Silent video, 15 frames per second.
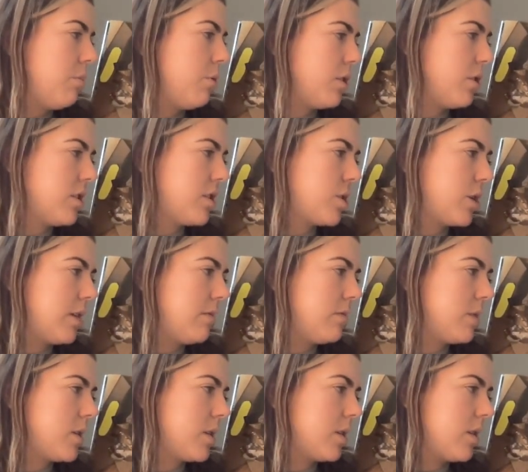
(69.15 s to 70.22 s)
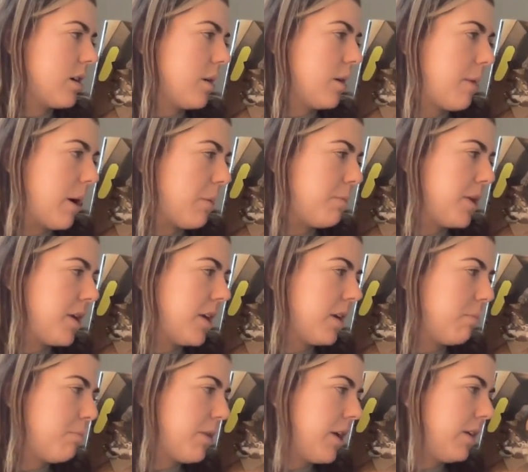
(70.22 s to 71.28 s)
Borris dreams about
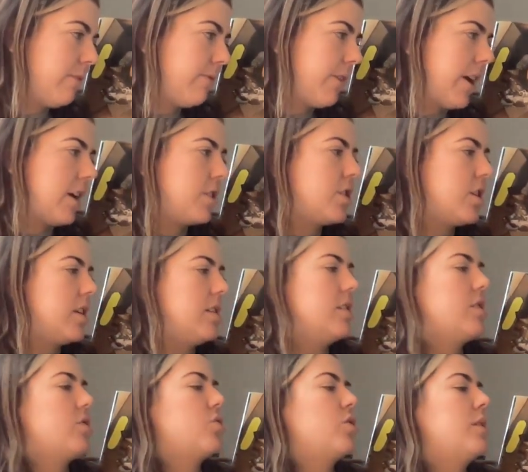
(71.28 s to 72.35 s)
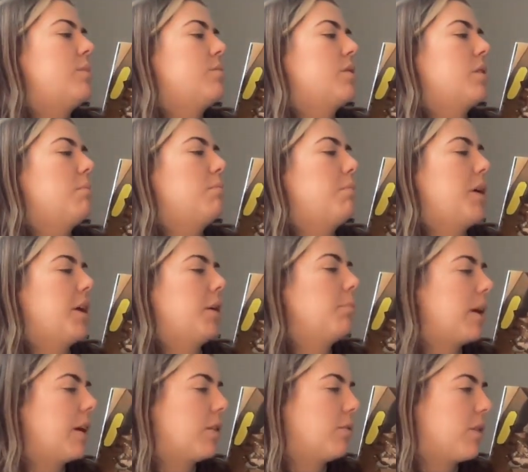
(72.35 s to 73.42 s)
being a big fish, and his dreams are big,
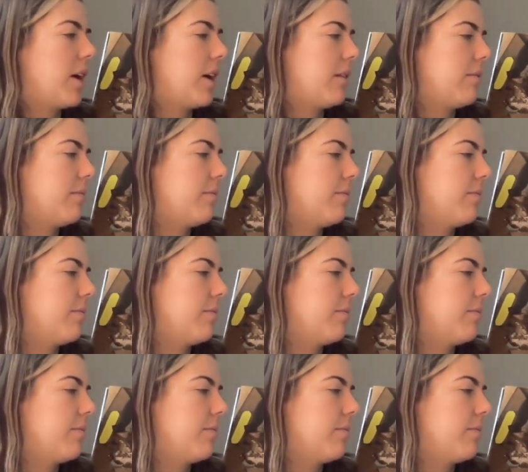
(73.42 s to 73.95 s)
by the way.